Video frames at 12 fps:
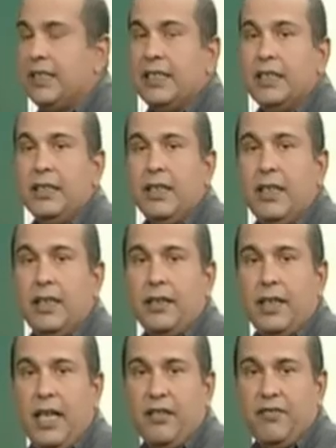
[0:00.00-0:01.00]
in
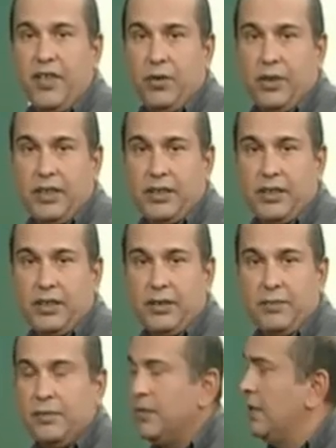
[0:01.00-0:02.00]
the alveolus.
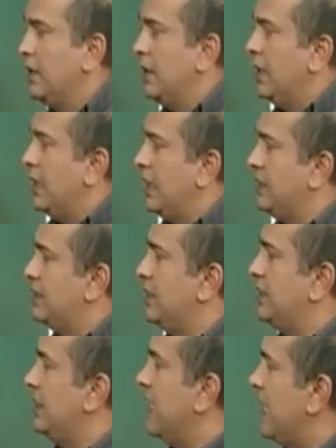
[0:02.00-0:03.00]
Let's
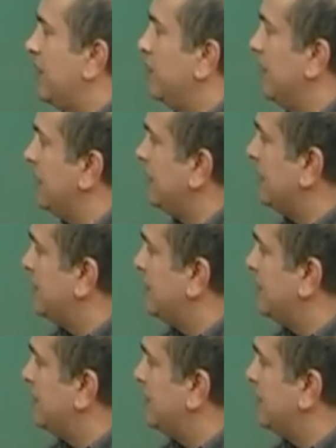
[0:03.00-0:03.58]
just label these